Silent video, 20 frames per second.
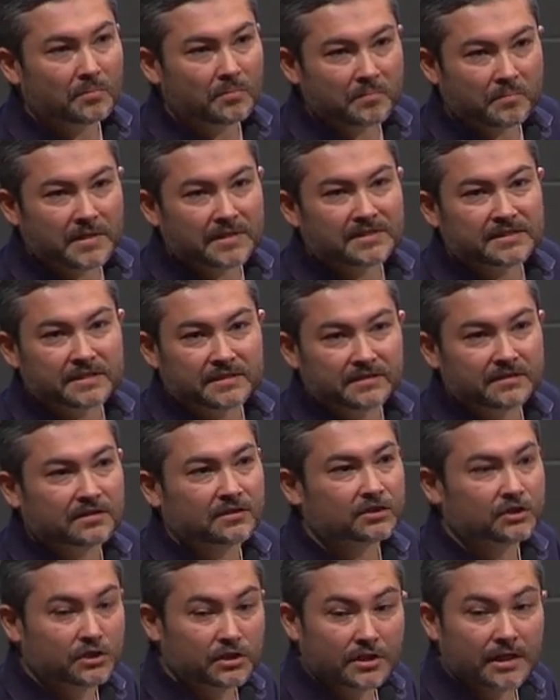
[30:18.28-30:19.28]
basically,
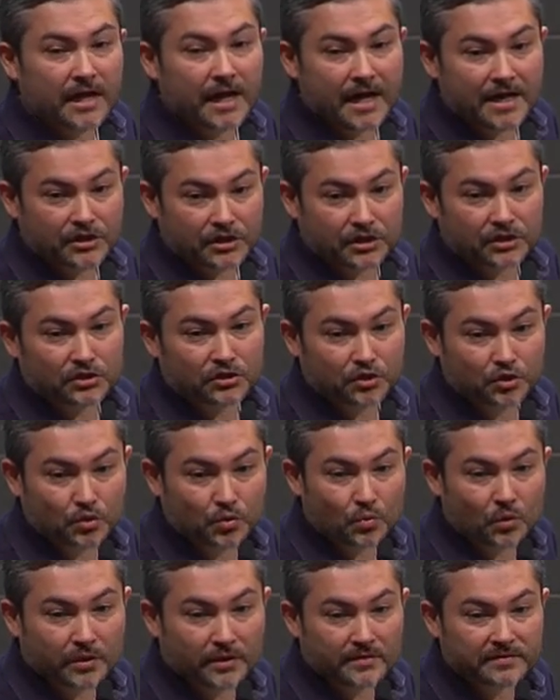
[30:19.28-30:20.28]
did it actually do
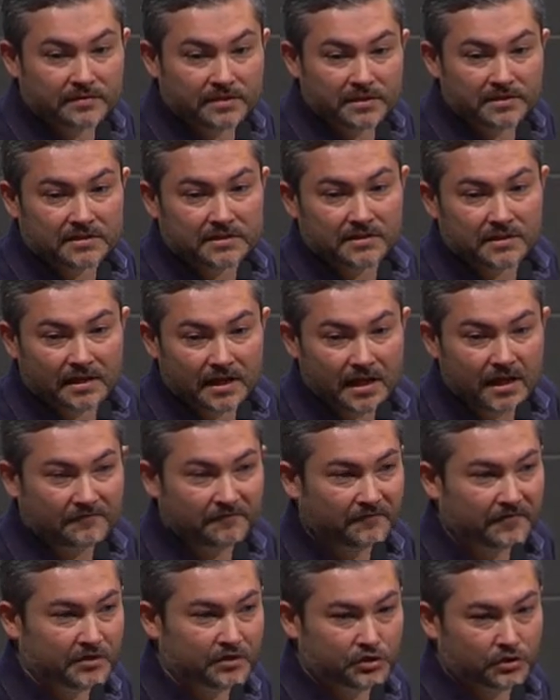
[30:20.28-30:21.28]
what it was intended? Did
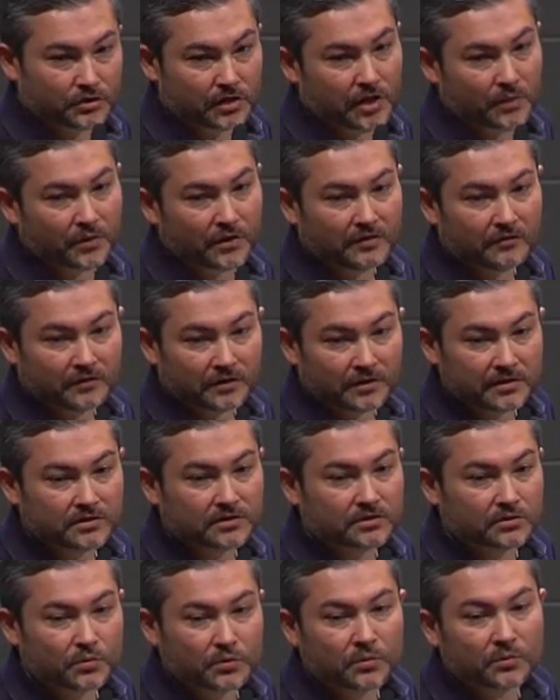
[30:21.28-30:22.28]
that feature that we
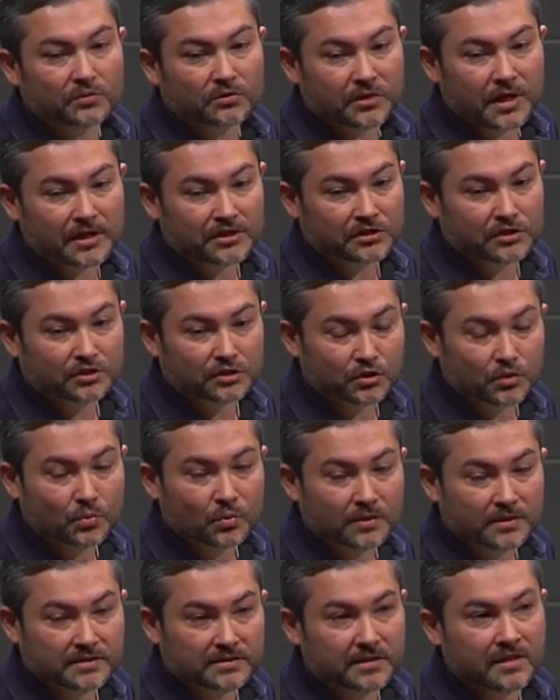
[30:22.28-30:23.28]
released actually do
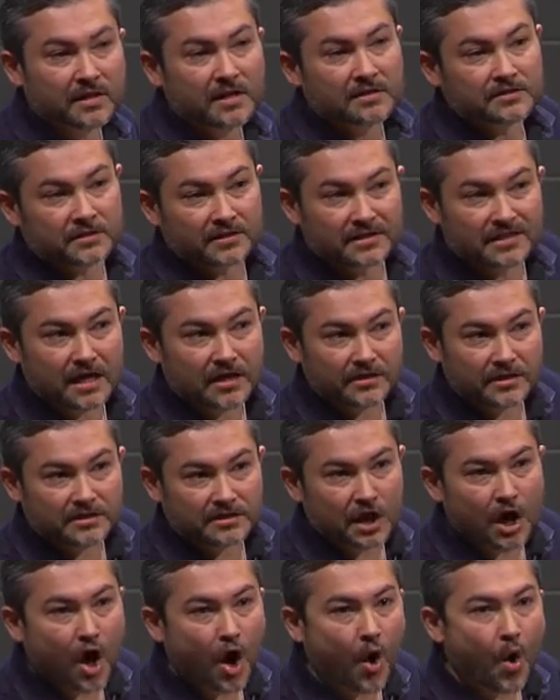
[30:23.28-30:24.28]
what it said? So there's
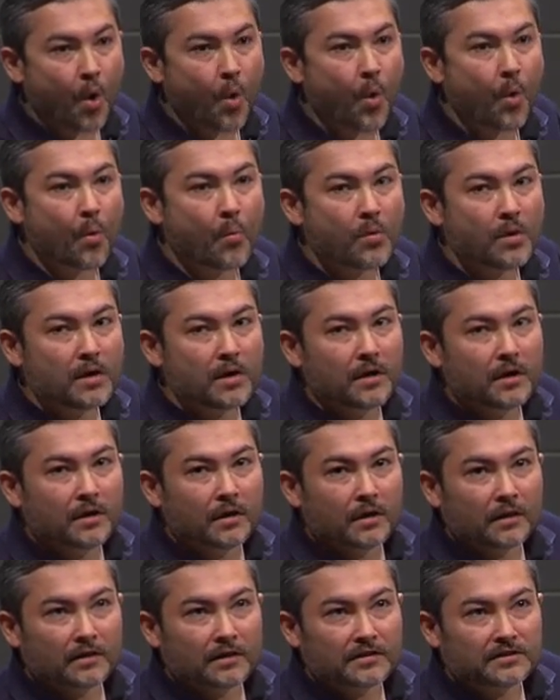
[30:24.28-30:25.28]
a
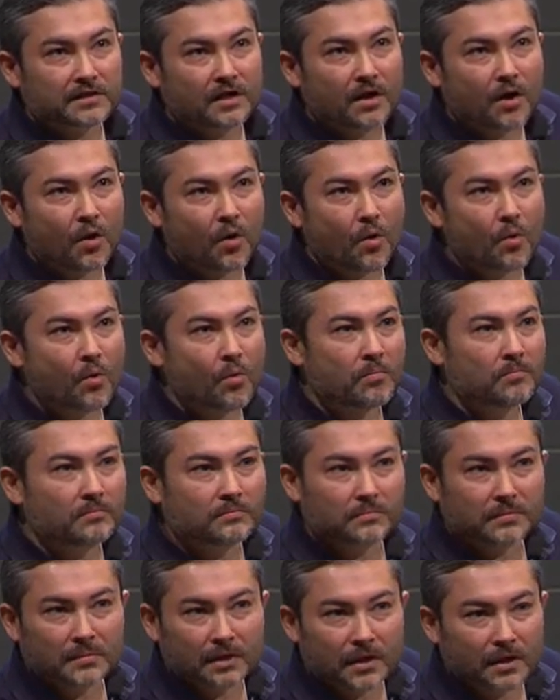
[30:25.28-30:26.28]
whole
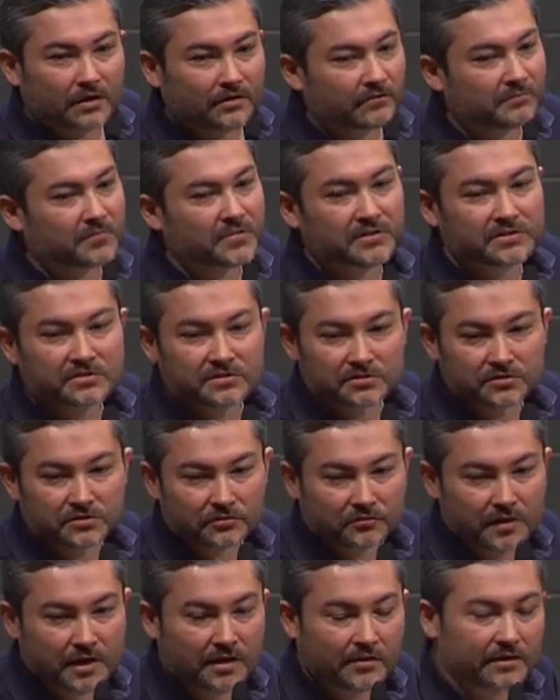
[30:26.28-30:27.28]
kind of business
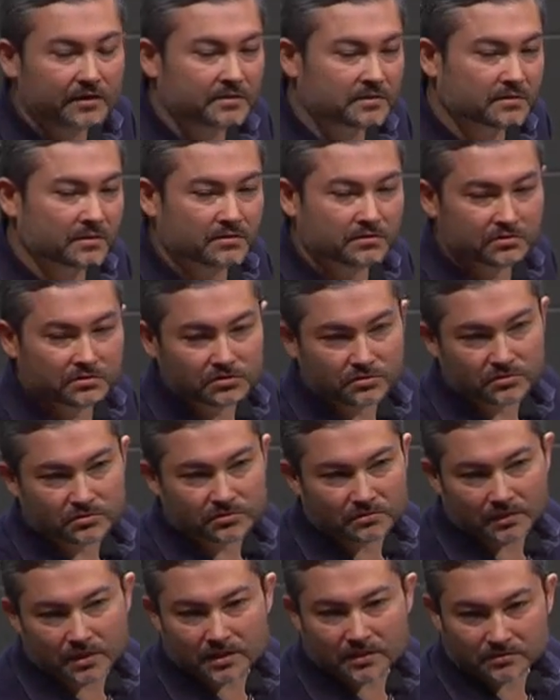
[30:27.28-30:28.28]
around that. So it's just
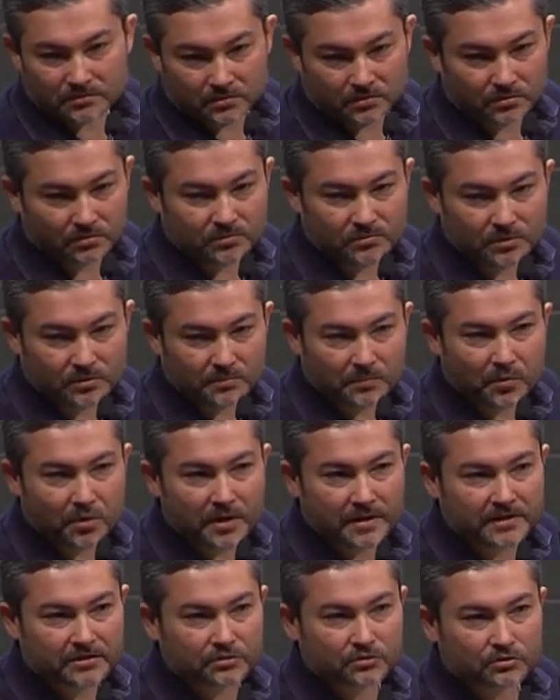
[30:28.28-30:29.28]
to
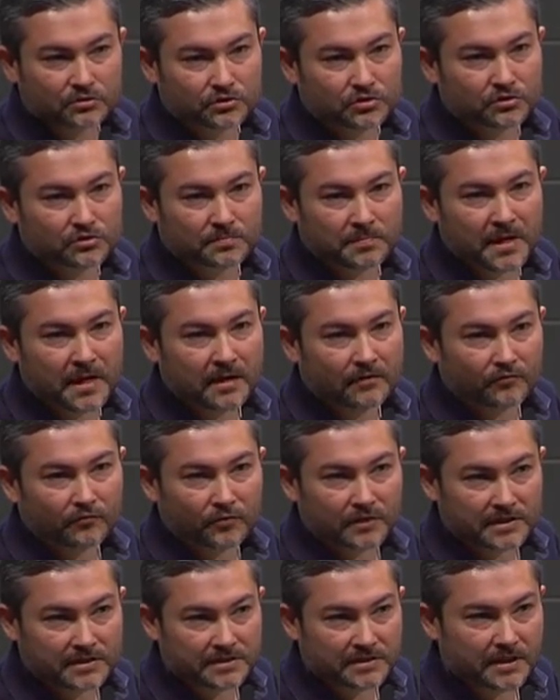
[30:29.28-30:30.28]
point, it's not just about
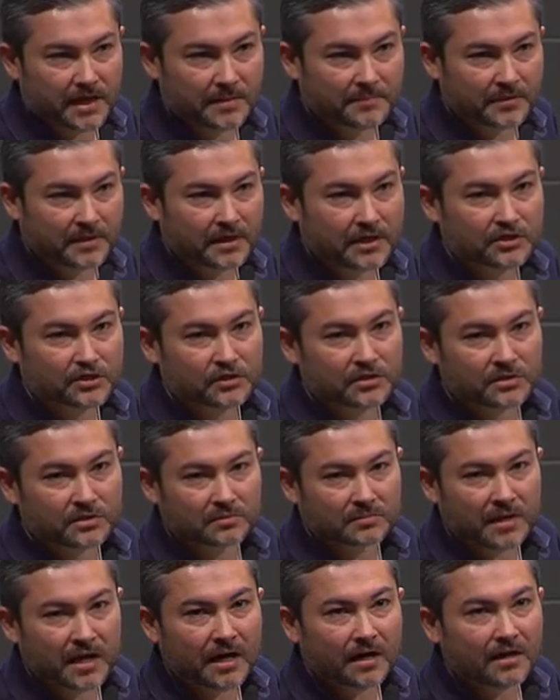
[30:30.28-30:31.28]
releasing an application, it's
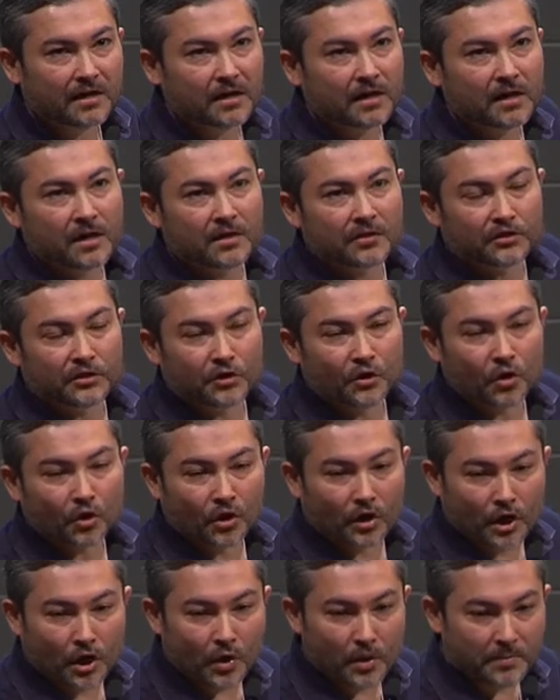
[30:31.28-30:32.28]
about the
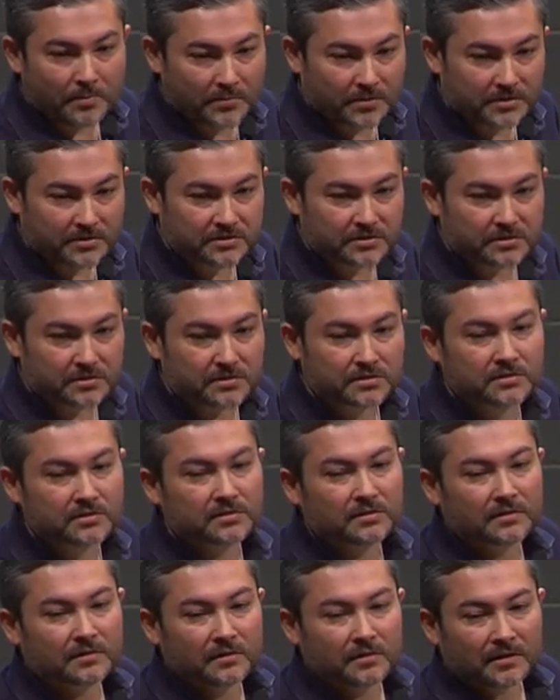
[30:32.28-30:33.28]
ongoing
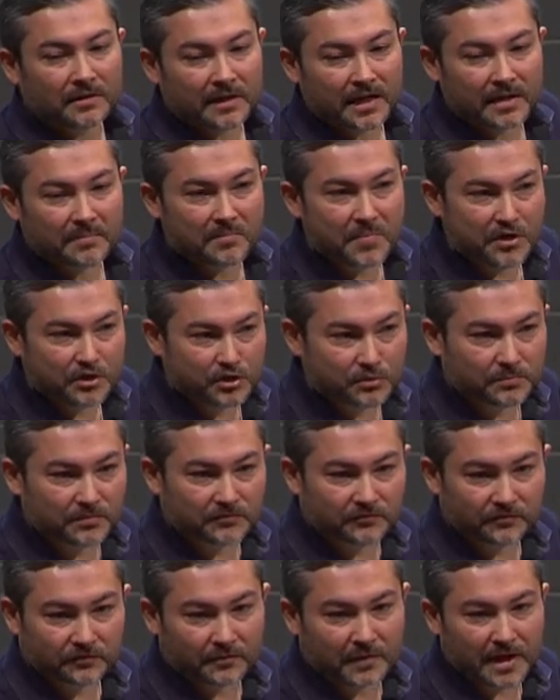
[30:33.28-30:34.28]
business, getting
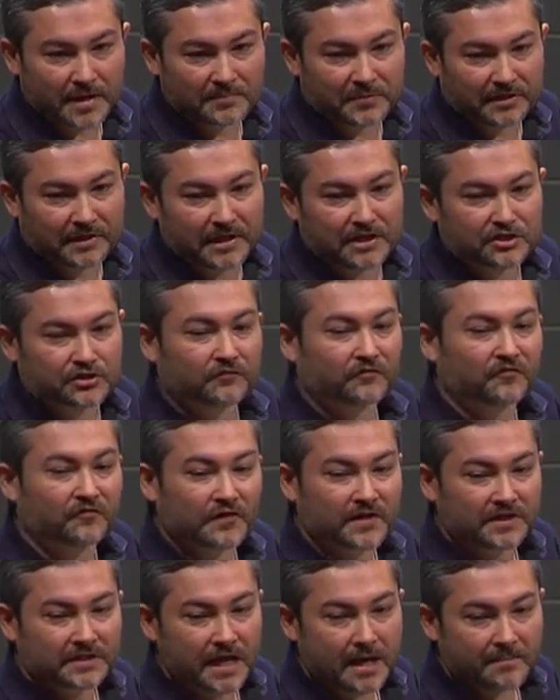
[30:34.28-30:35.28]
measurement from an application,
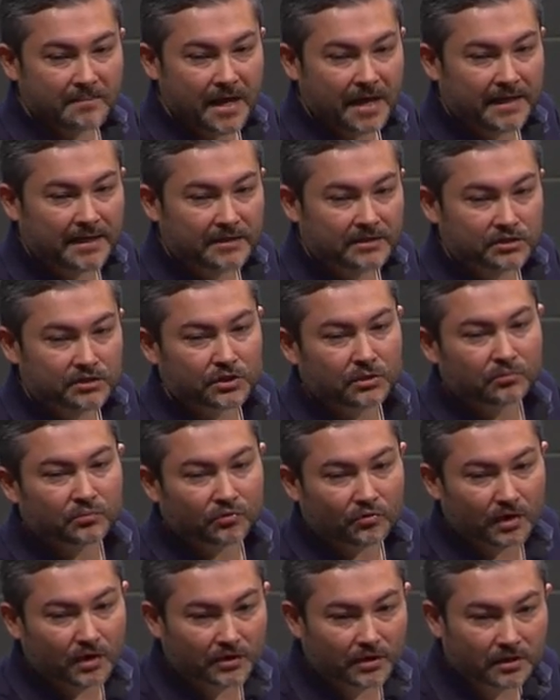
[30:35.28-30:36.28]
feed that back into the
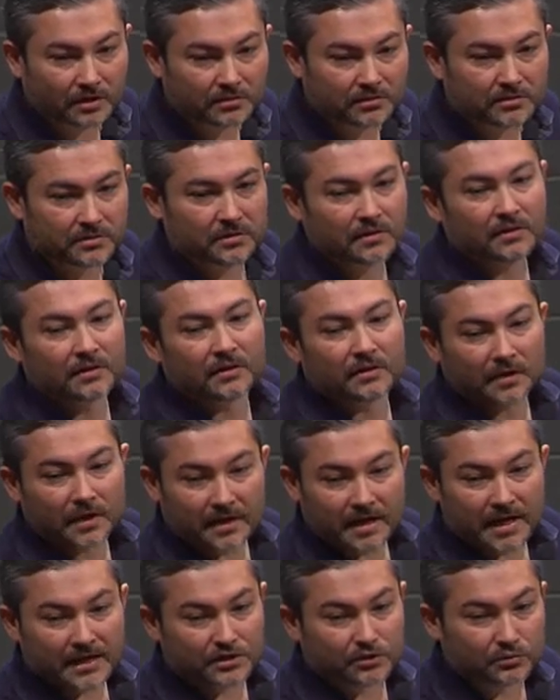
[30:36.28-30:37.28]
product,
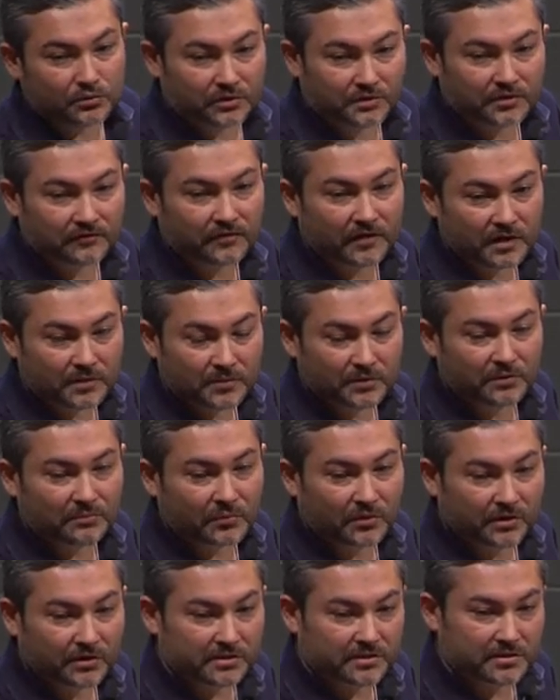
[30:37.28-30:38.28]
and actually the development of the
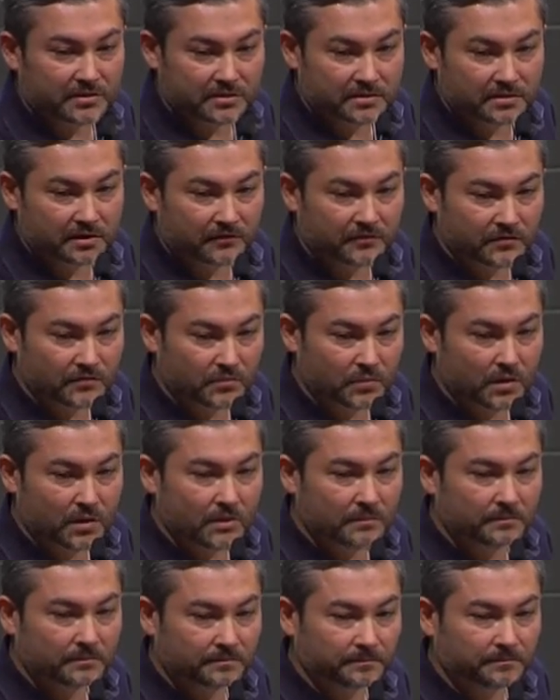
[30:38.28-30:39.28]
product itself as well.